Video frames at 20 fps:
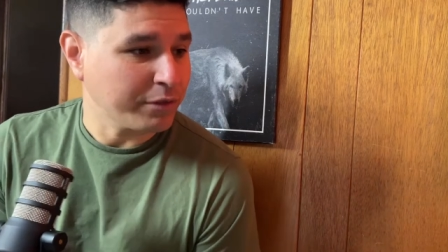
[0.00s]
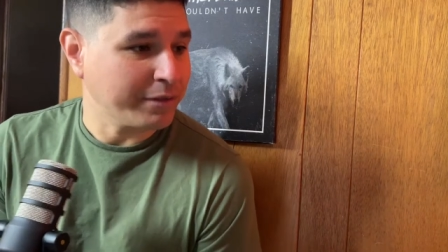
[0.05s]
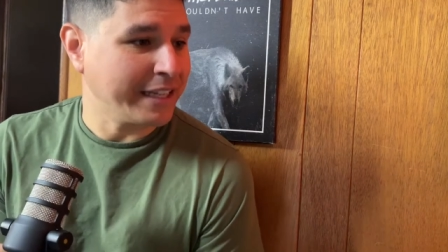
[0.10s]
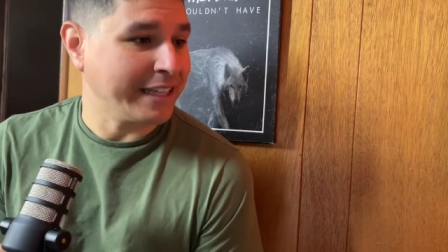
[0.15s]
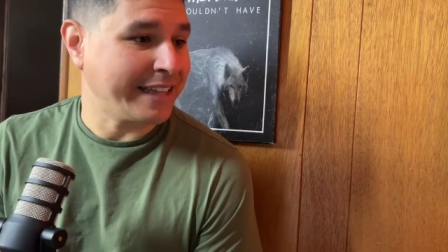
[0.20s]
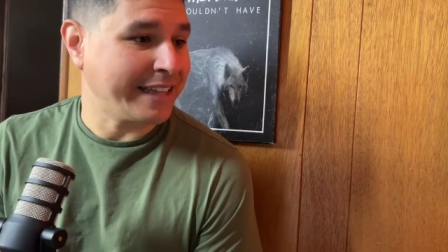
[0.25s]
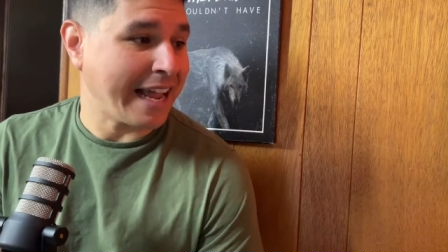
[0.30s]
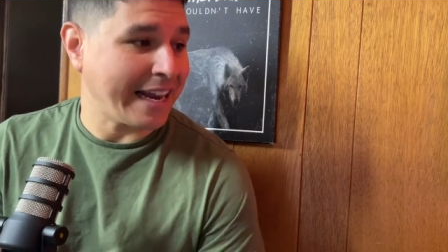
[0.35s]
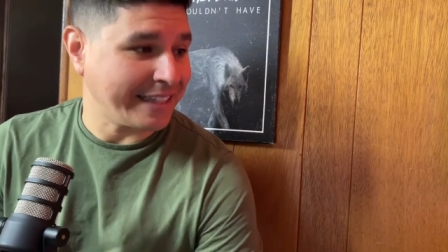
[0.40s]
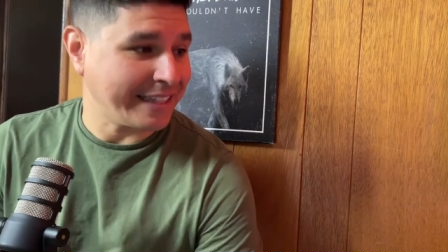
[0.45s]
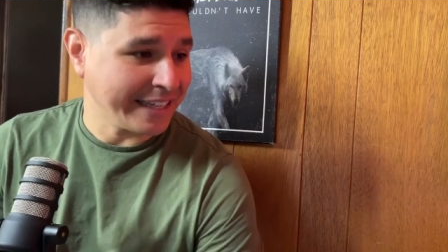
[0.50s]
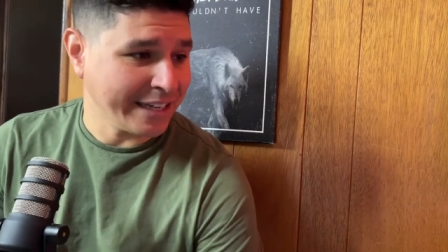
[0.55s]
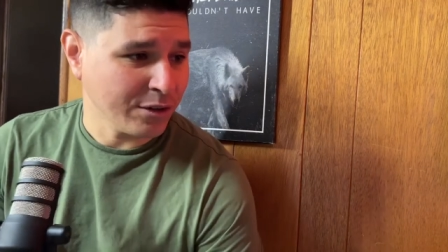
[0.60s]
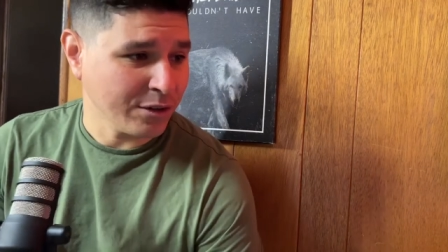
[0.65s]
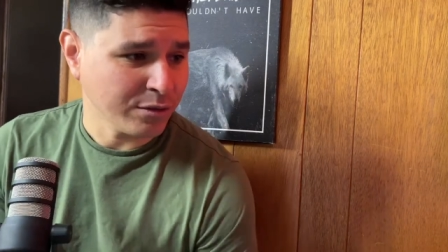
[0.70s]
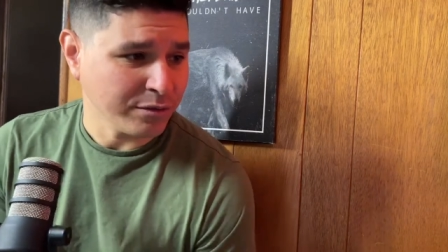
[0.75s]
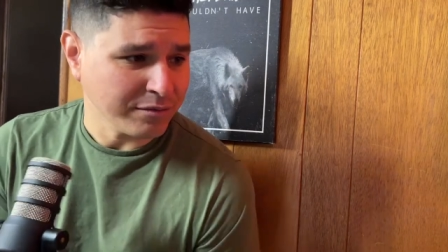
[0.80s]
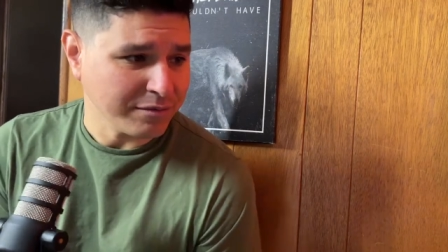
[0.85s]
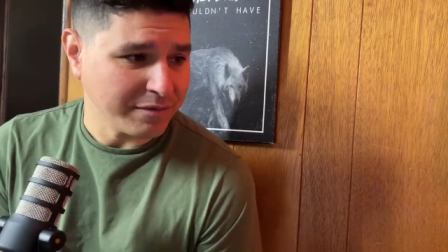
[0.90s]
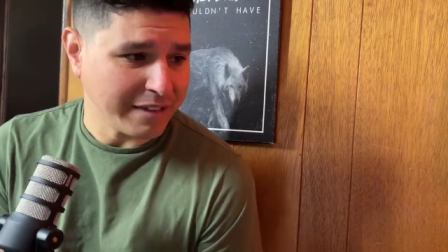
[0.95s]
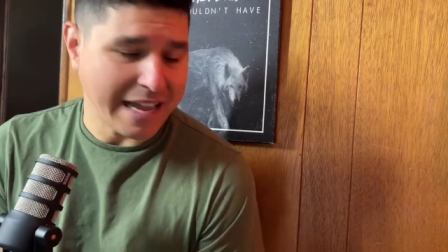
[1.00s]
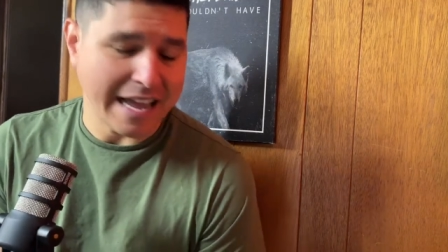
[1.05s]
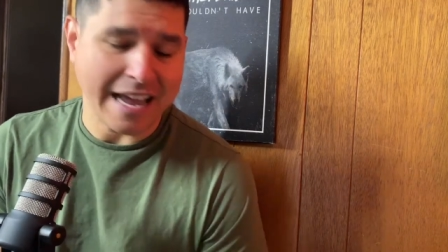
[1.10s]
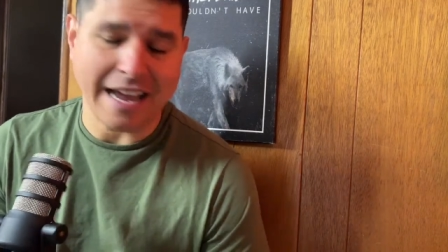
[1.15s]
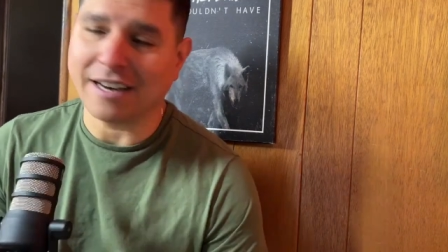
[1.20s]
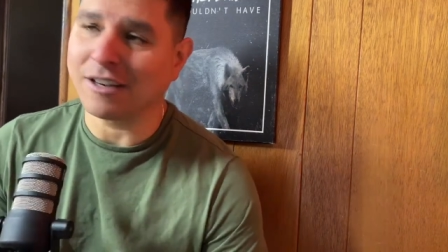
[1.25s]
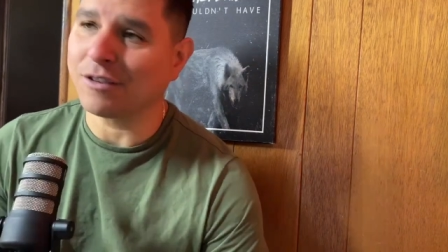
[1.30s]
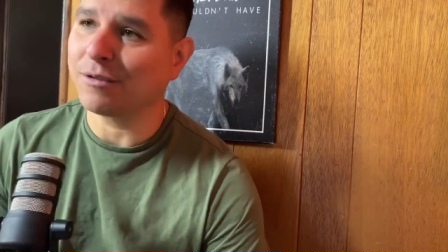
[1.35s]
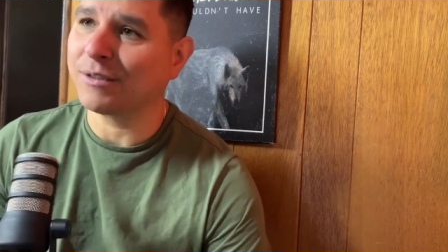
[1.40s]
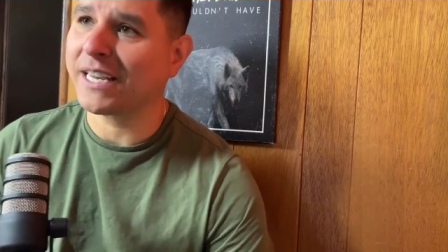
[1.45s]
get that deal
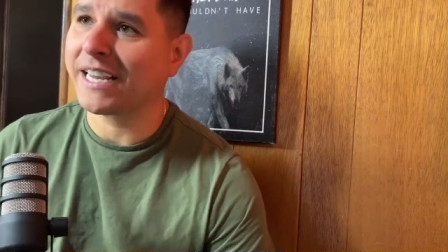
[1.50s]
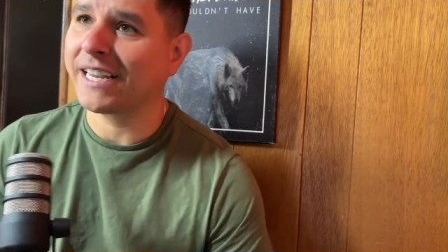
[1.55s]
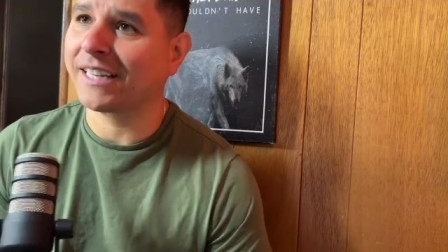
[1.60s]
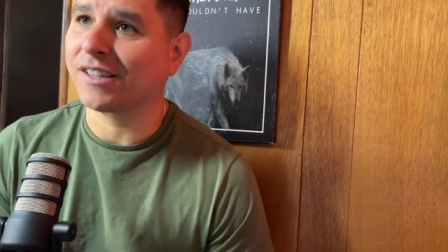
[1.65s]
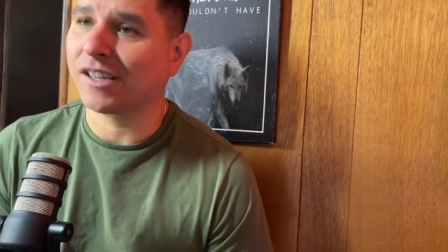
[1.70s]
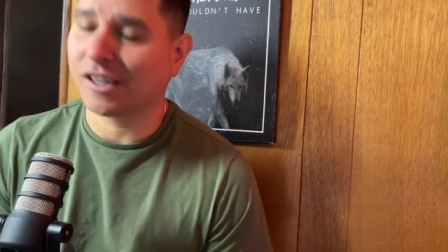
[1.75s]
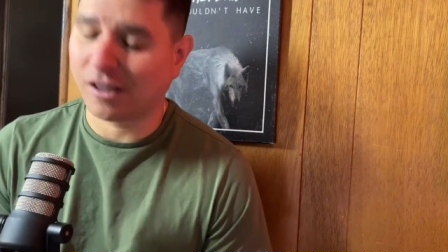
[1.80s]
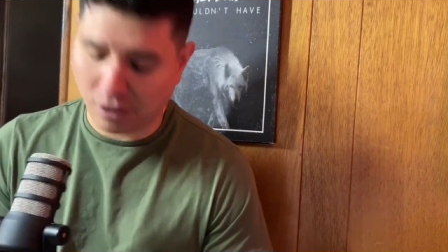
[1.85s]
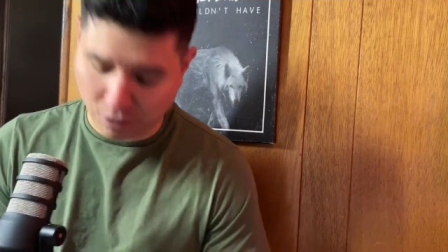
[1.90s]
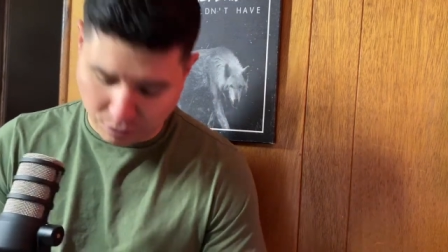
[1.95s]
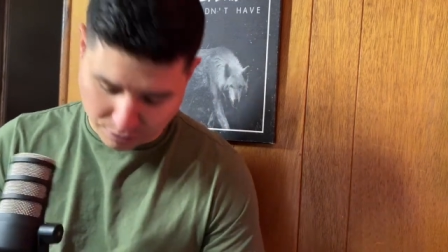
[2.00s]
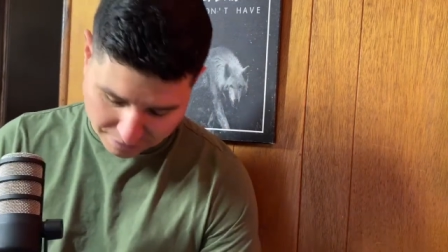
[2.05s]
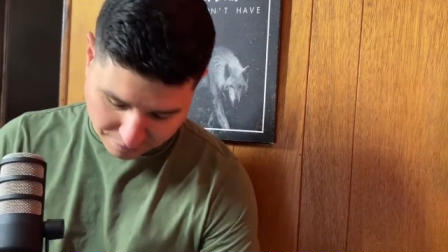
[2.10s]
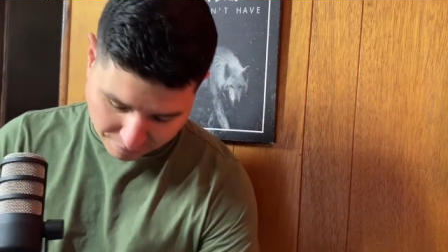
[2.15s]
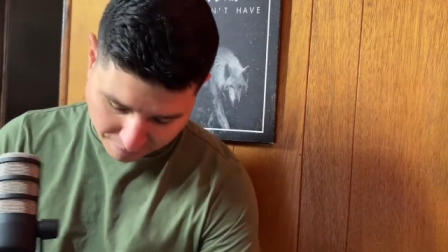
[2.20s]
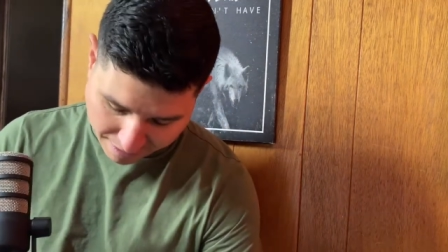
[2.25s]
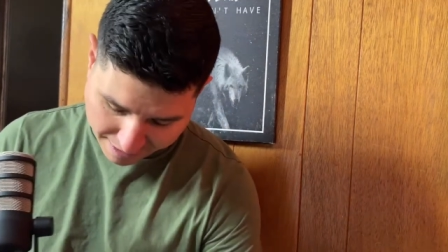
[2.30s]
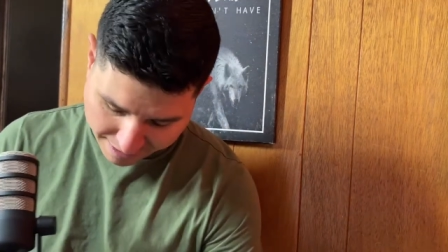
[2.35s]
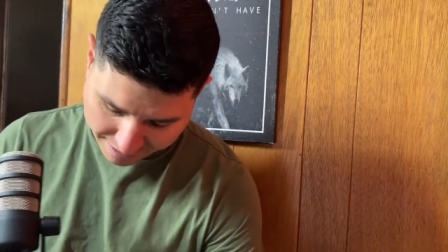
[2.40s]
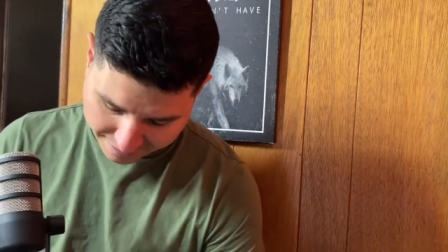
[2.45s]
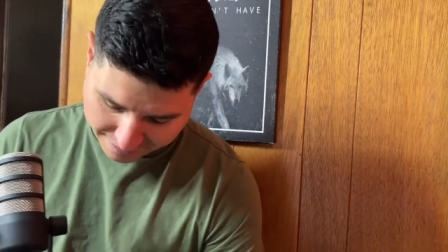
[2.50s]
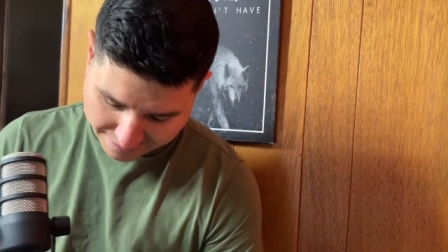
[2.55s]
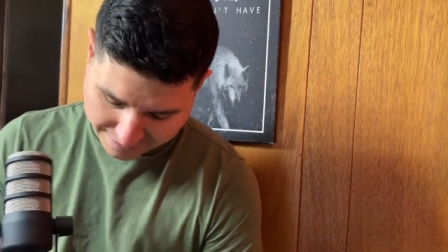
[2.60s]
and you take it to closing, right?